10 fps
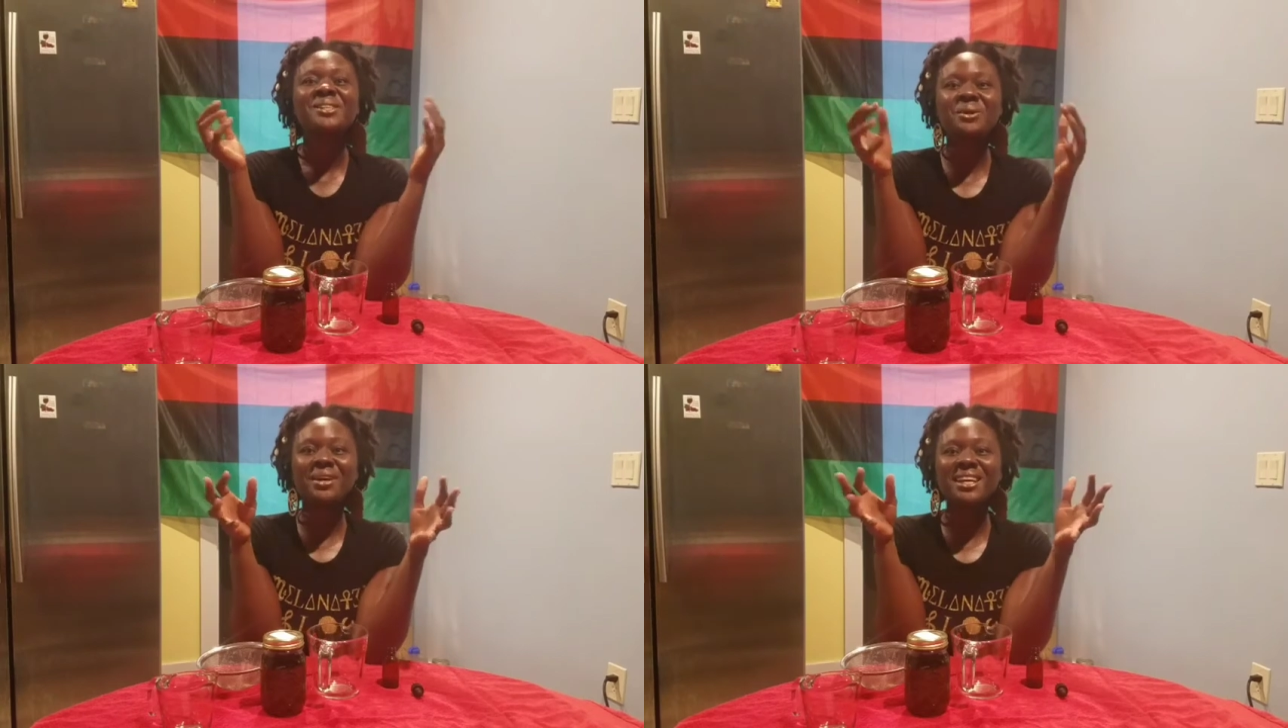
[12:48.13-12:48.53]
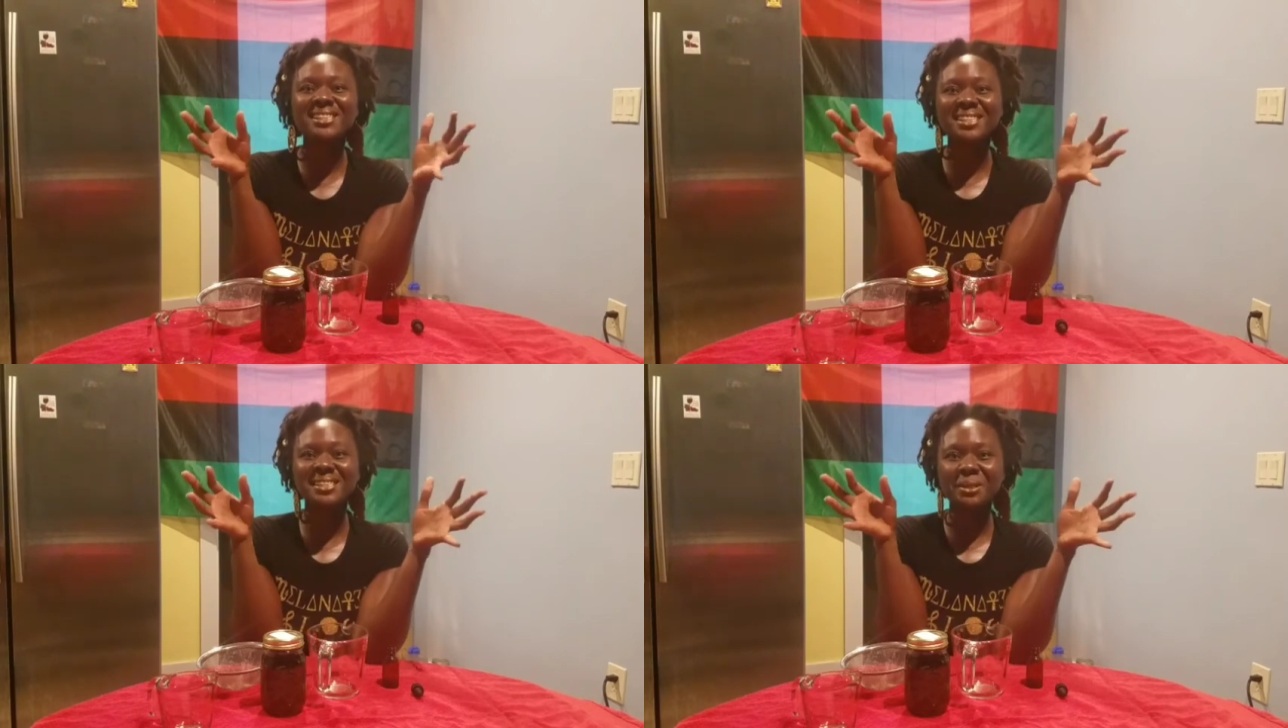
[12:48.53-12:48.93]
So it
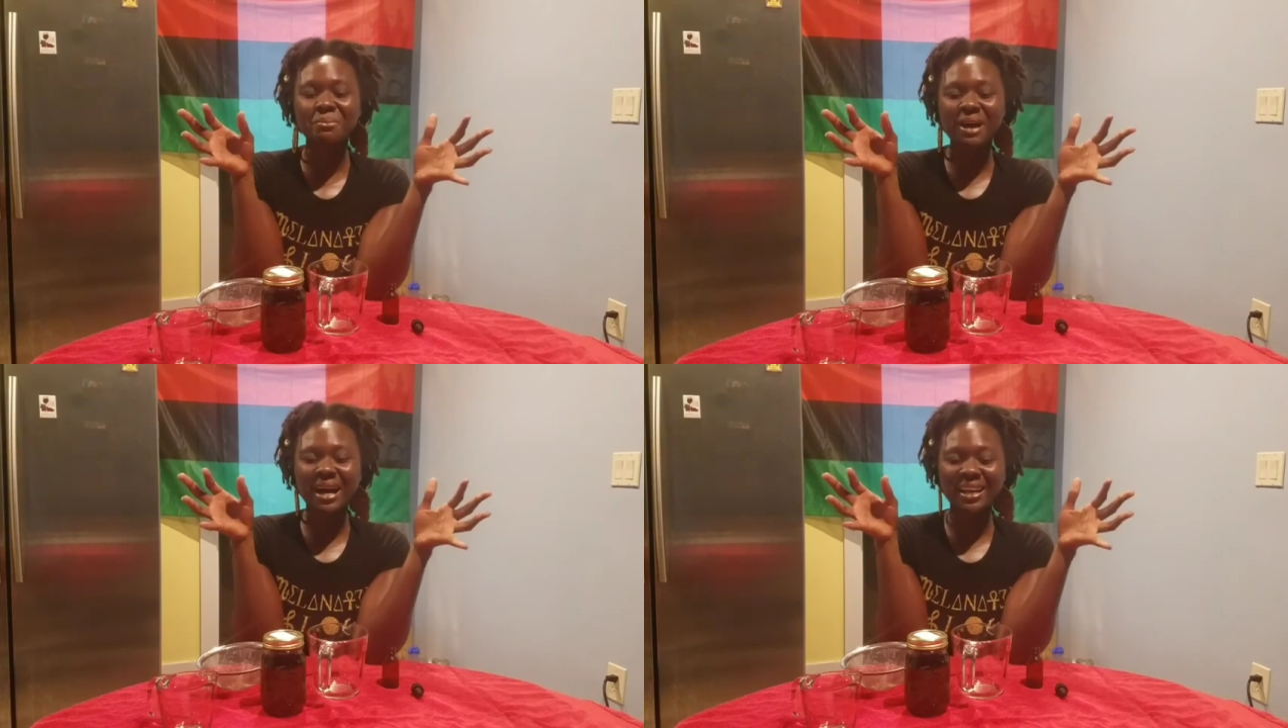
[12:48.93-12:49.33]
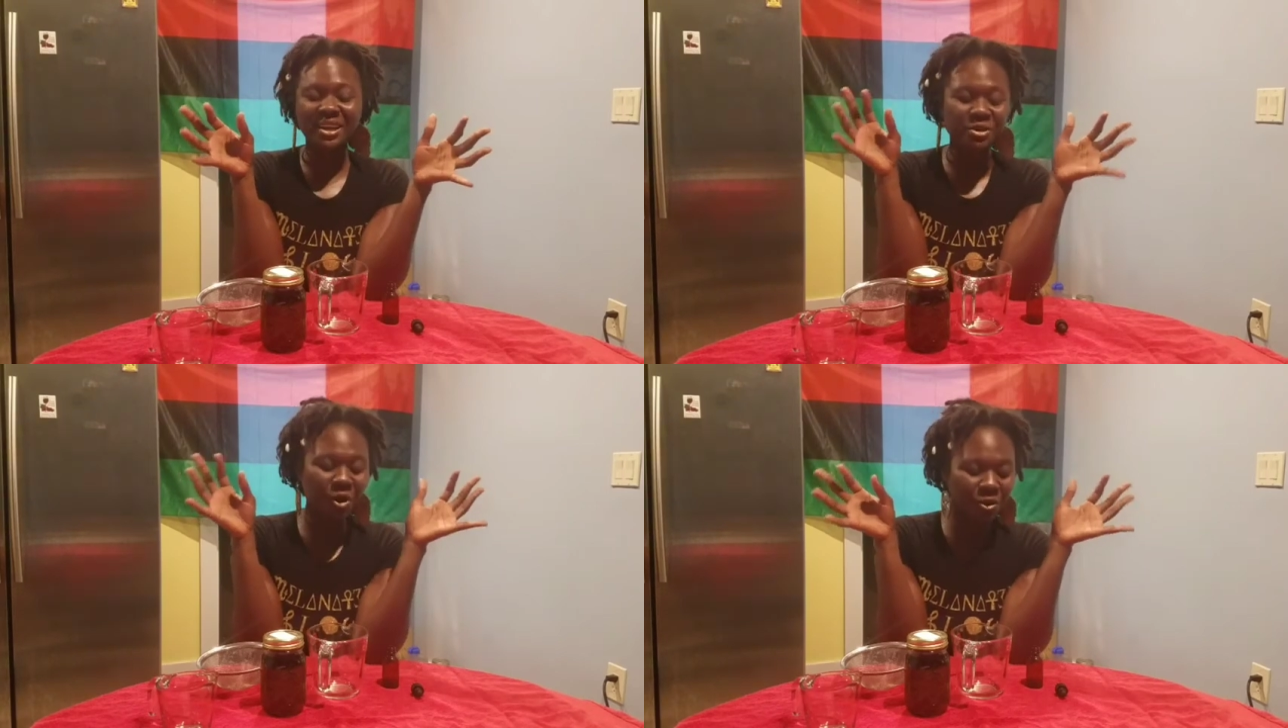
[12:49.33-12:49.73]
gets into the body.
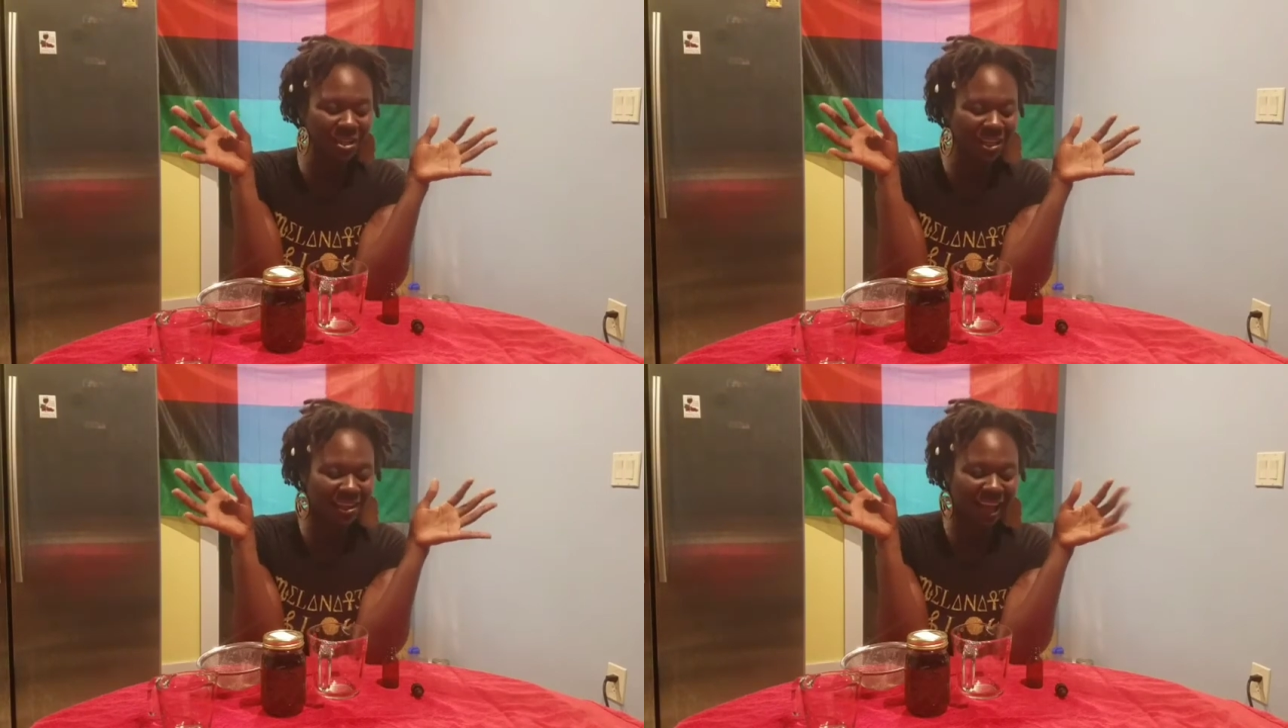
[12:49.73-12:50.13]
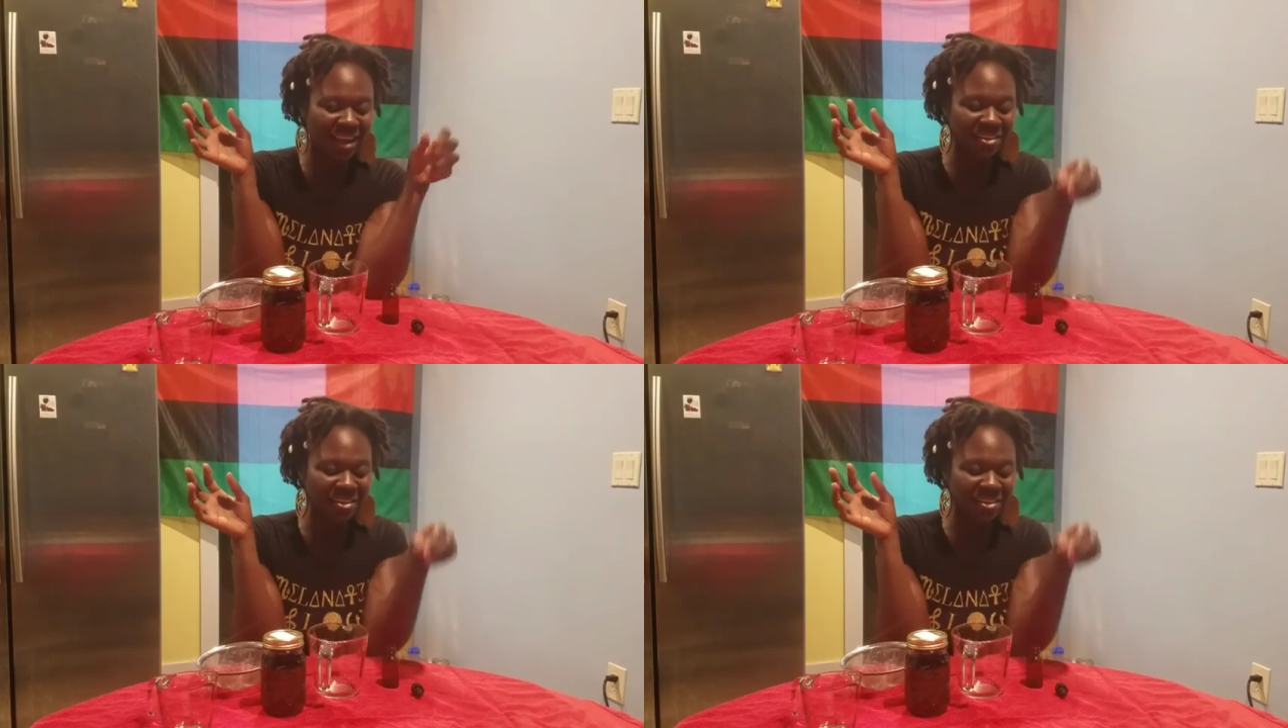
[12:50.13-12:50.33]
And you don't need a lot